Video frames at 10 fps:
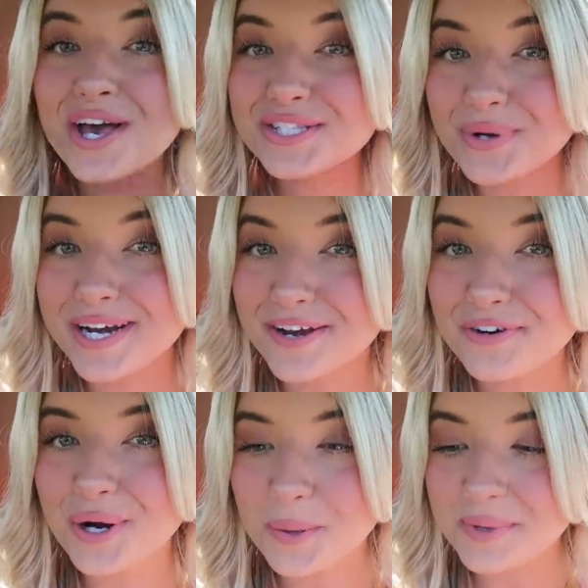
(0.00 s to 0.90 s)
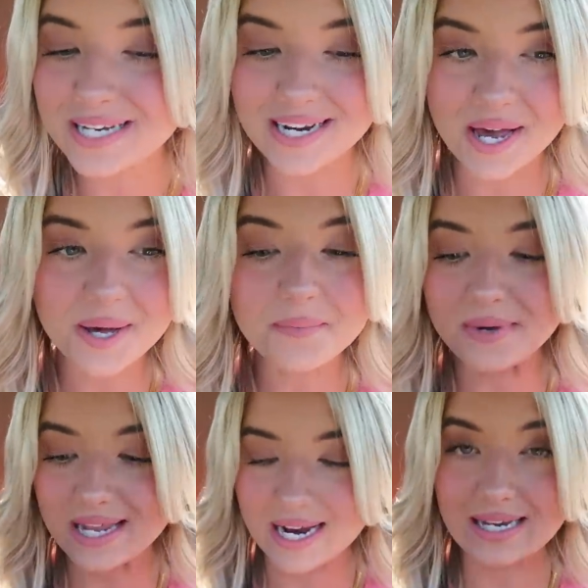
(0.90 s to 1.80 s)
so I never open it up,
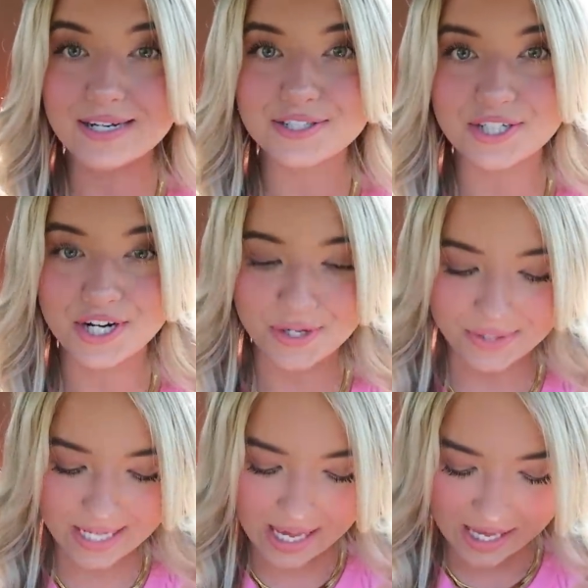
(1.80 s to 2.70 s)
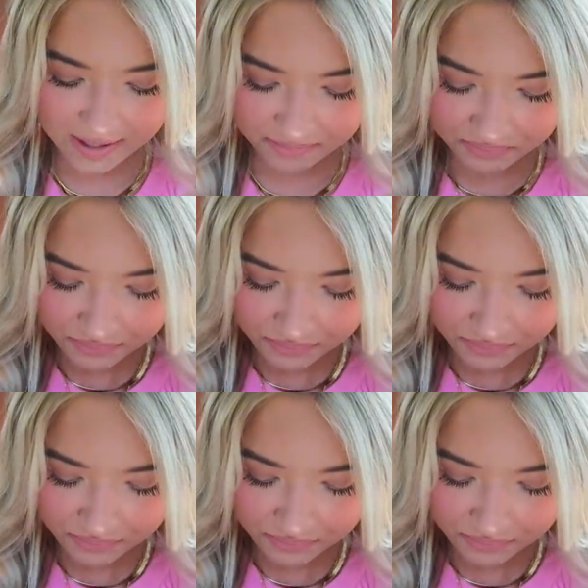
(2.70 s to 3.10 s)
but I need to start using it.